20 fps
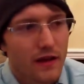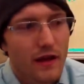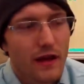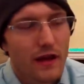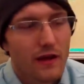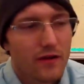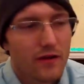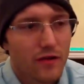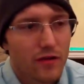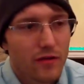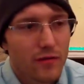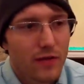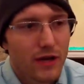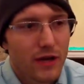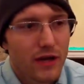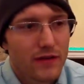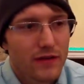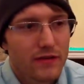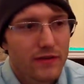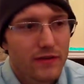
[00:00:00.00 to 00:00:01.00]
I know the
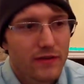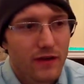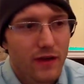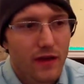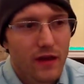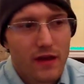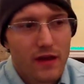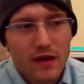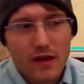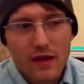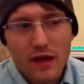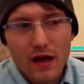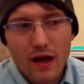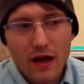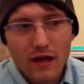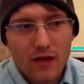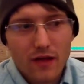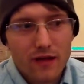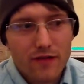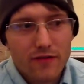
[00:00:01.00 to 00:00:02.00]
best. A
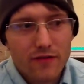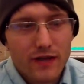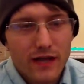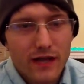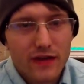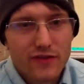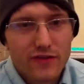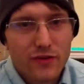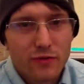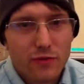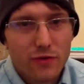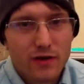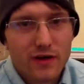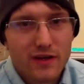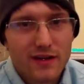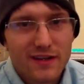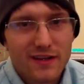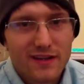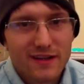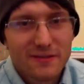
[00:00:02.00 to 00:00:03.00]
lot of the guys that
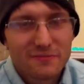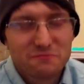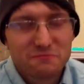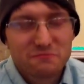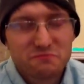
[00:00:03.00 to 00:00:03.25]
work at